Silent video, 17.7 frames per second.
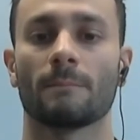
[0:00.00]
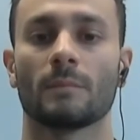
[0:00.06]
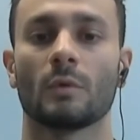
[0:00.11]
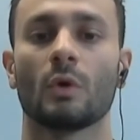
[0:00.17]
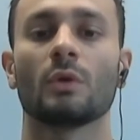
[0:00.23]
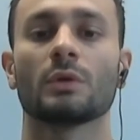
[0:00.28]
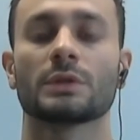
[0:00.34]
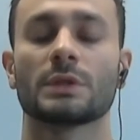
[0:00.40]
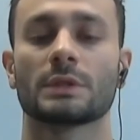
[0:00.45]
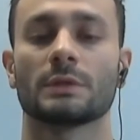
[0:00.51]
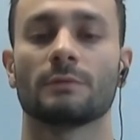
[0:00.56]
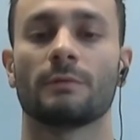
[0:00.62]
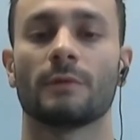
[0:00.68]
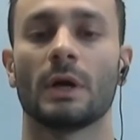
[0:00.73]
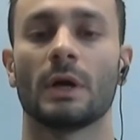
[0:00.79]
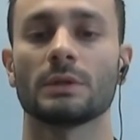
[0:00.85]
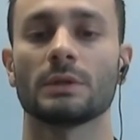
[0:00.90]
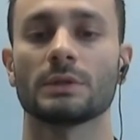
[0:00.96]
system
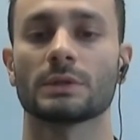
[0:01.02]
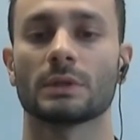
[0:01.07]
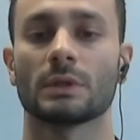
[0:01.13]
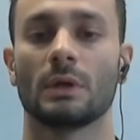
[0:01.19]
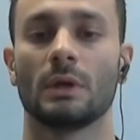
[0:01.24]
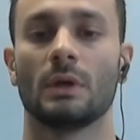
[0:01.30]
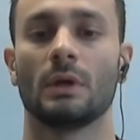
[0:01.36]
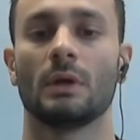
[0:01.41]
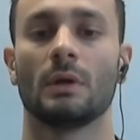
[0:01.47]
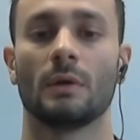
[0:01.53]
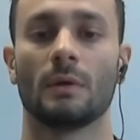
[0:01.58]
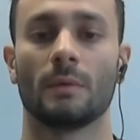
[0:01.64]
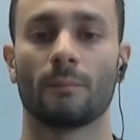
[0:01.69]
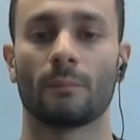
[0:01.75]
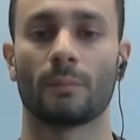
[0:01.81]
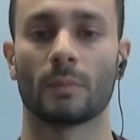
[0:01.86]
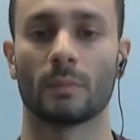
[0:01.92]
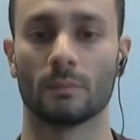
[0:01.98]
files
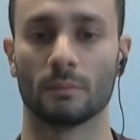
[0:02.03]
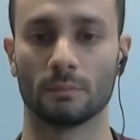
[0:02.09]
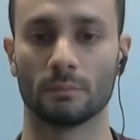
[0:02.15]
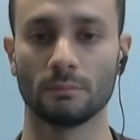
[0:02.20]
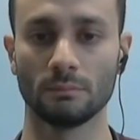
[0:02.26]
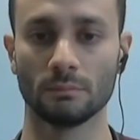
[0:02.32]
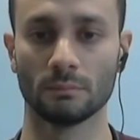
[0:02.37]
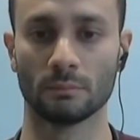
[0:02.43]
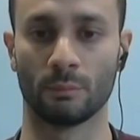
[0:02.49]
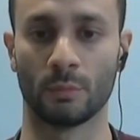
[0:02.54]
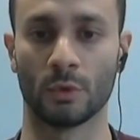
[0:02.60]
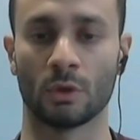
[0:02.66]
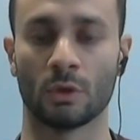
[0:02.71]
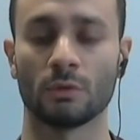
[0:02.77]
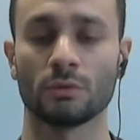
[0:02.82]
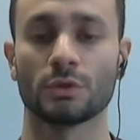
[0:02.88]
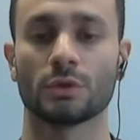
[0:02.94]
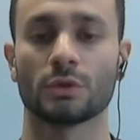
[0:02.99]

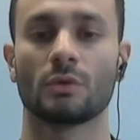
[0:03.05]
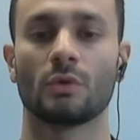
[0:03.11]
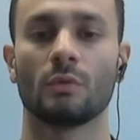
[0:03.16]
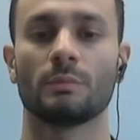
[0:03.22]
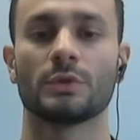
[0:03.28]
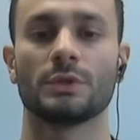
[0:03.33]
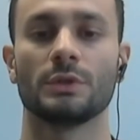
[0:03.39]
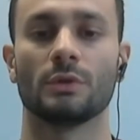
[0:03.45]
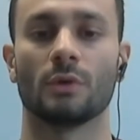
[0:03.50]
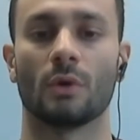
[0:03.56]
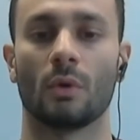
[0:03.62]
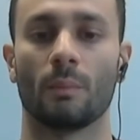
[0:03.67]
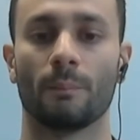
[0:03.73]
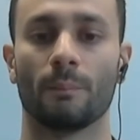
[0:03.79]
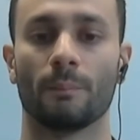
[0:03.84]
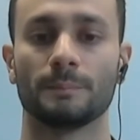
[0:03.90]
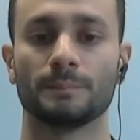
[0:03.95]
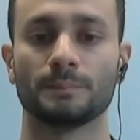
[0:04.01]
belong to group 0.
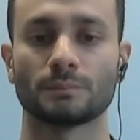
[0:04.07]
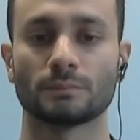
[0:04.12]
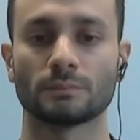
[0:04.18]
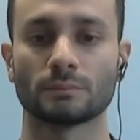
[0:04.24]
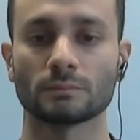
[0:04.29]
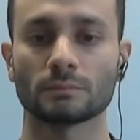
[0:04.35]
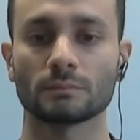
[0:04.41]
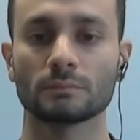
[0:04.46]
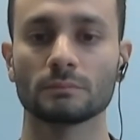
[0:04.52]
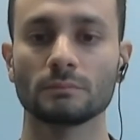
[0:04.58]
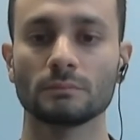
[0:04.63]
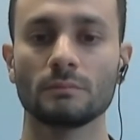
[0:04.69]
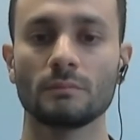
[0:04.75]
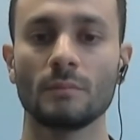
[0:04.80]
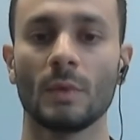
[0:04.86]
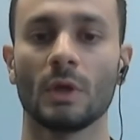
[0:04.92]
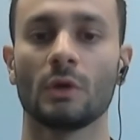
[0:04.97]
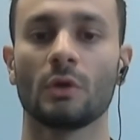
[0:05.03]

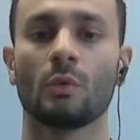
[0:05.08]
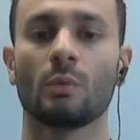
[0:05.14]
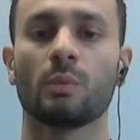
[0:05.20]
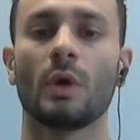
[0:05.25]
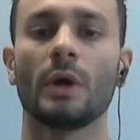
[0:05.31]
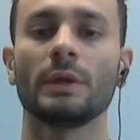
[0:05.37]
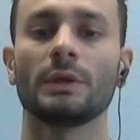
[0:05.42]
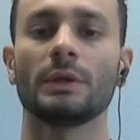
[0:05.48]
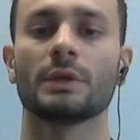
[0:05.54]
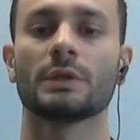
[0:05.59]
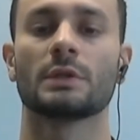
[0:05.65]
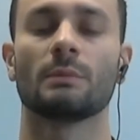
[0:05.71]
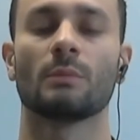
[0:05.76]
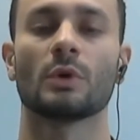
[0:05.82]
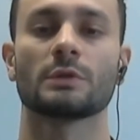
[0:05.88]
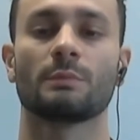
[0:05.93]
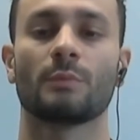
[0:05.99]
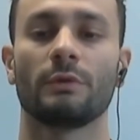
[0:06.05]
Group 1 is the
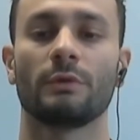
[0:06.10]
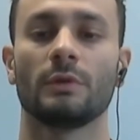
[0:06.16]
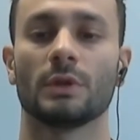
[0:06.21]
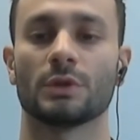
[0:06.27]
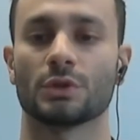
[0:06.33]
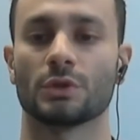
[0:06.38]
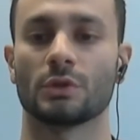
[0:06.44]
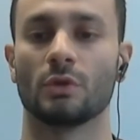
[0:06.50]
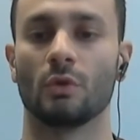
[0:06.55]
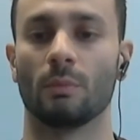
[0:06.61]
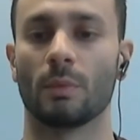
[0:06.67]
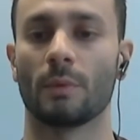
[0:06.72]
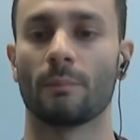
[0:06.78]
most privileged group.